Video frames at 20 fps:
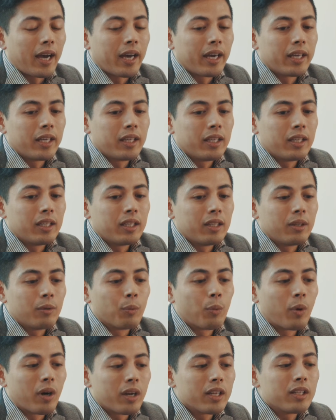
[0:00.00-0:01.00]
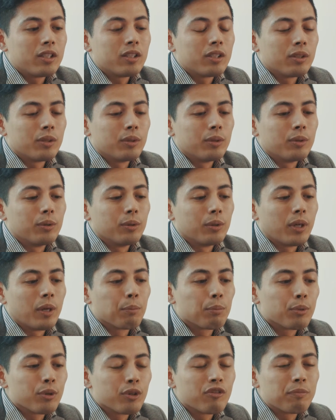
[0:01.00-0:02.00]
I wanted to
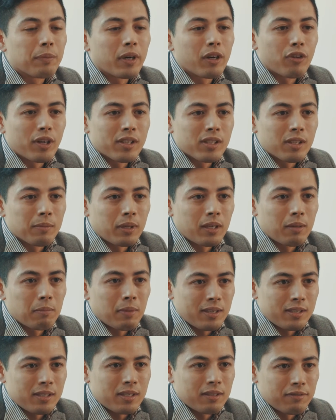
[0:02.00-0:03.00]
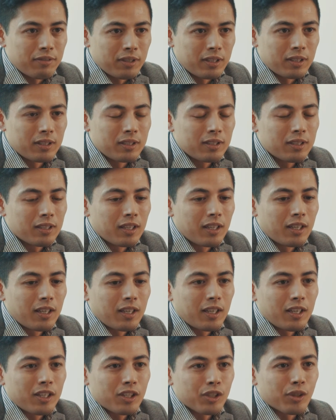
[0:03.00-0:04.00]
improve my resume, my CV,
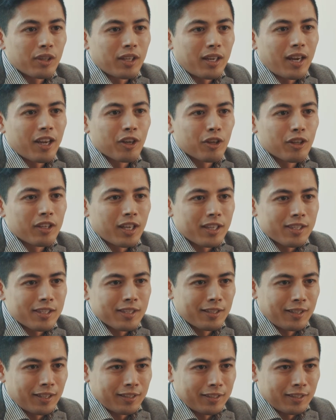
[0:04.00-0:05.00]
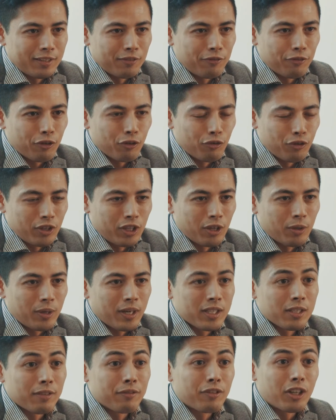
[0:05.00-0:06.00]
so that I could get selected for Rio
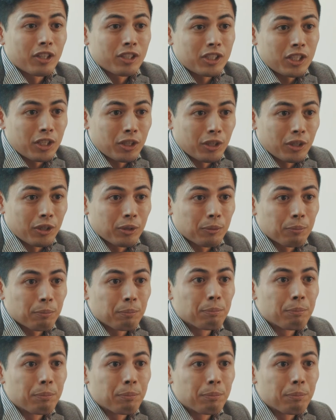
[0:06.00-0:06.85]
as a volunteer.